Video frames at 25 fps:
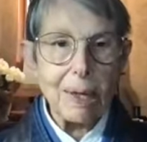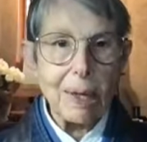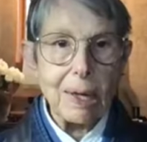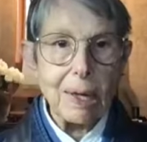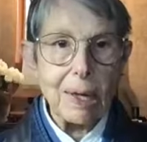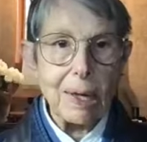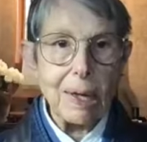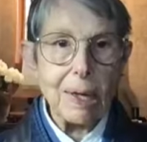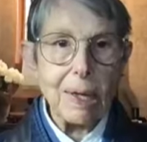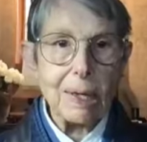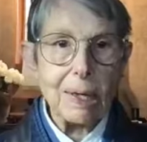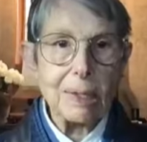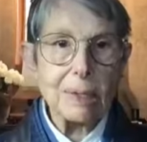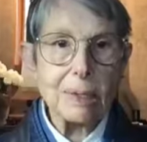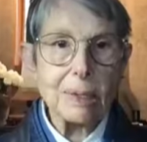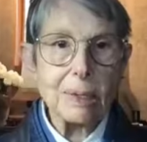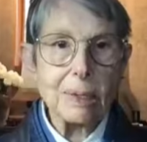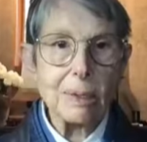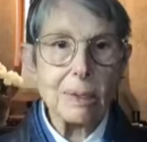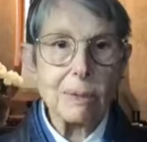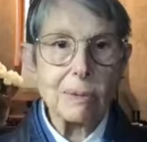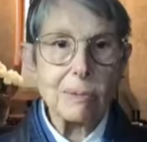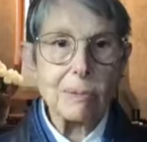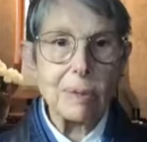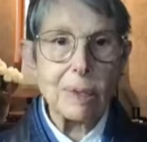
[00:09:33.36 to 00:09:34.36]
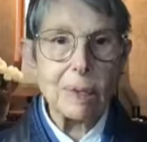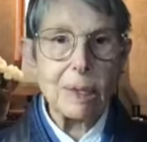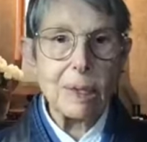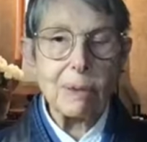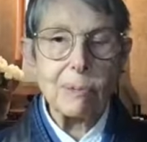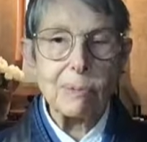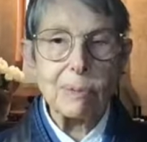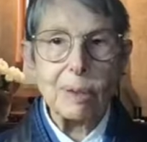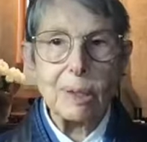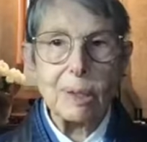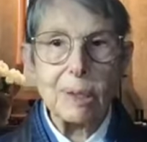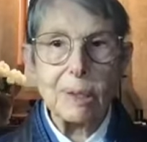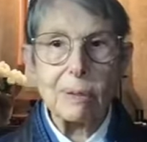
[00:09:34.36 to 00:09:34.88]
And when I
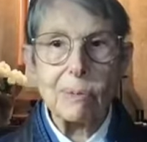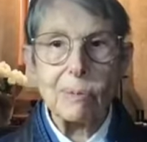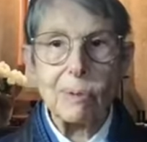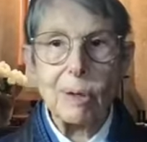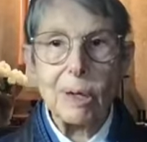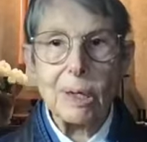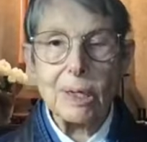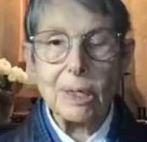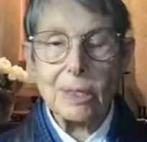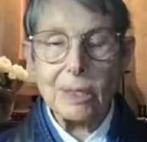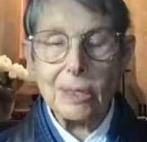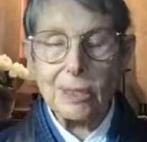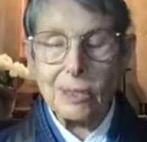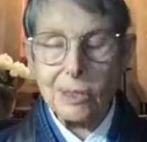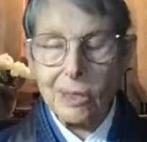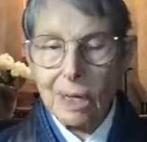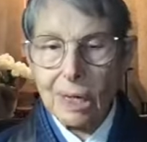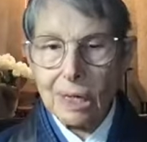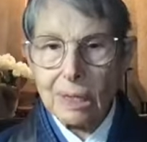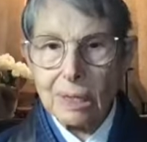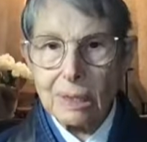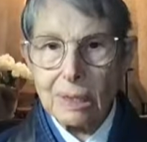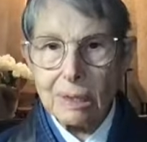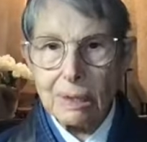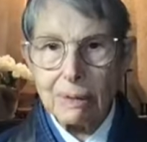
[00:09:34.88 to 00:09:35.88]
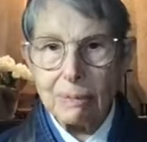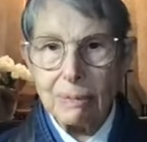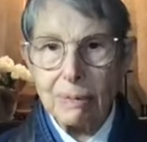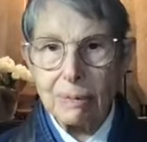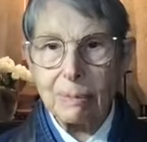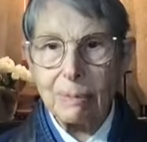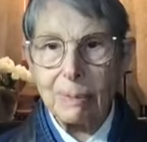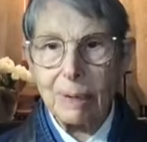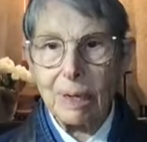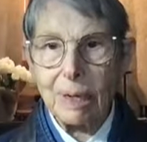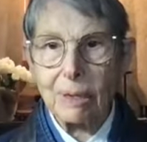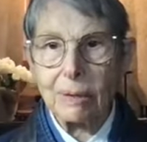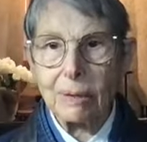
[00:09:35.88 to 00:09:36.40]
wanted to talk to him
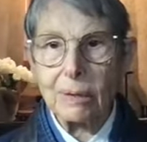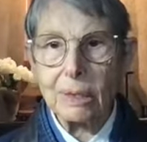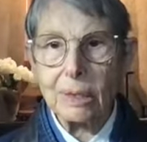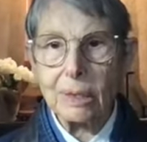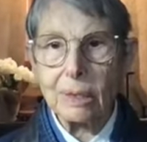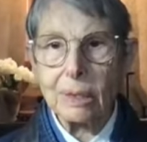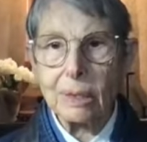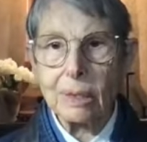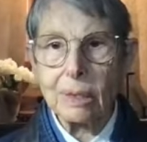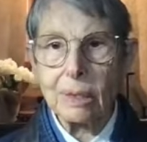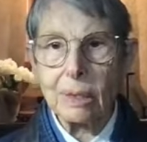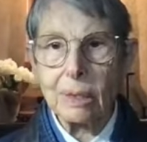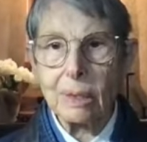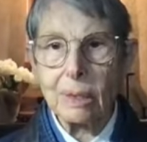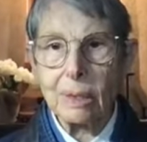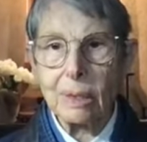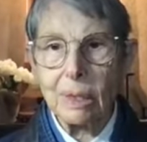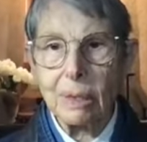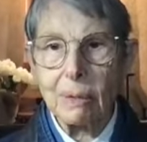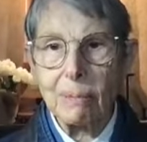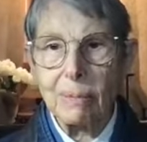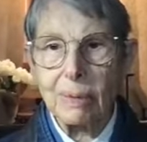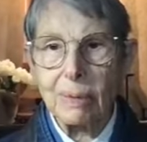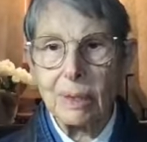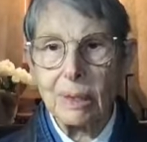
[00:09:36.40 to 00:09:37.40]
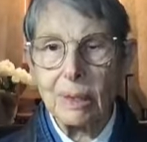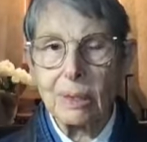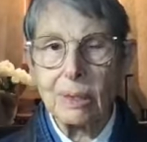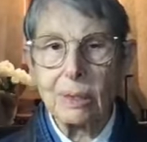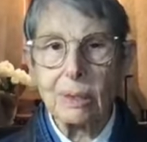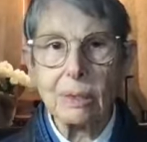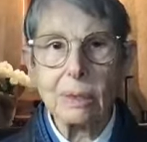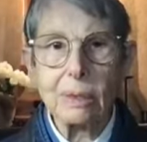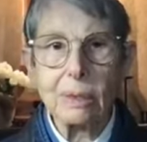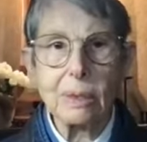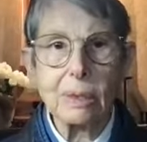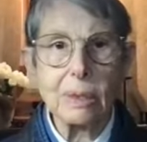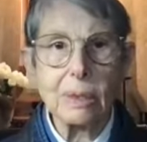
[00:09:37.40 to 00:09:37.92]
about this alarming
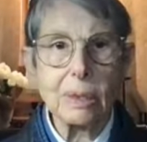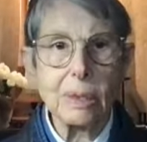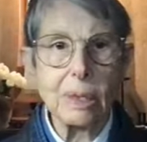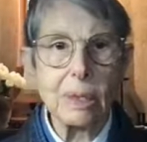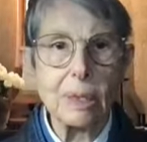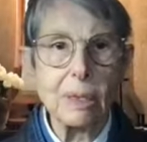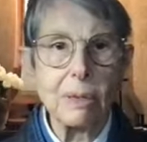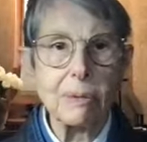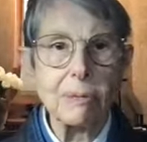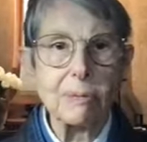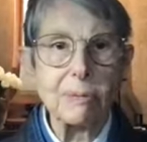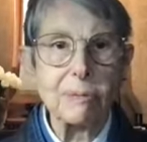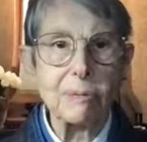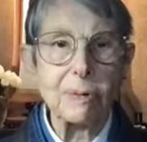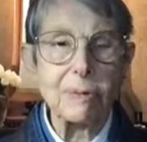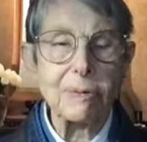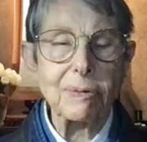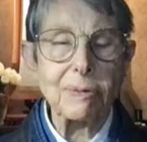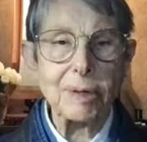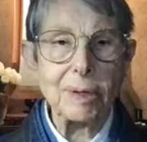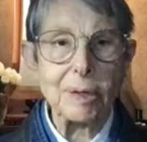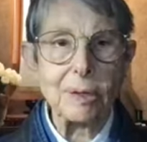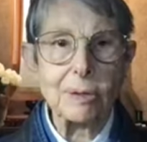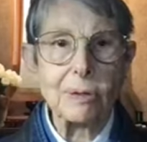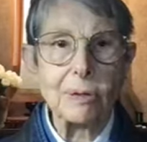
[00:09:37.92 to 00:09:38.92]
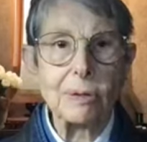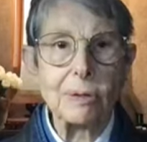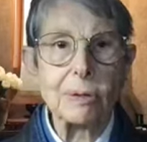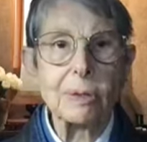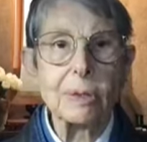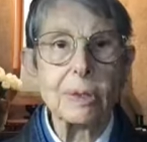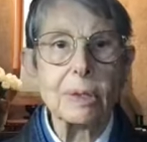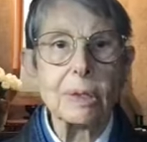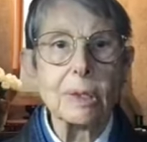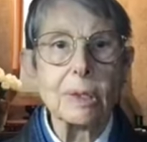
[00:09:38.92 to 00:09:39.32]
state of affairs